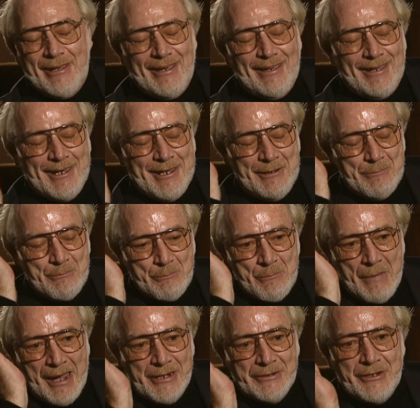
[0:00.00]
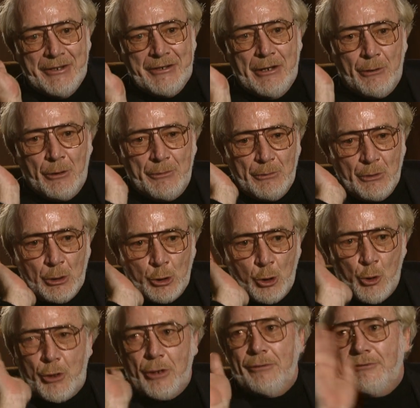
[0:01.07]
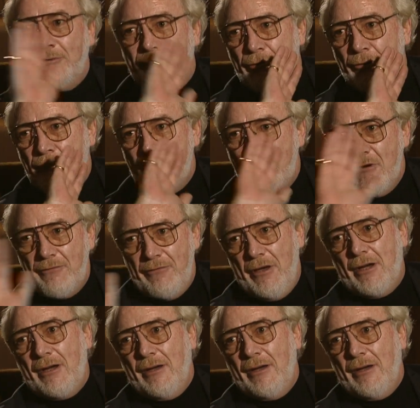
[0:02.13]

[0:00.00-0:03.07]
he made it look terrific.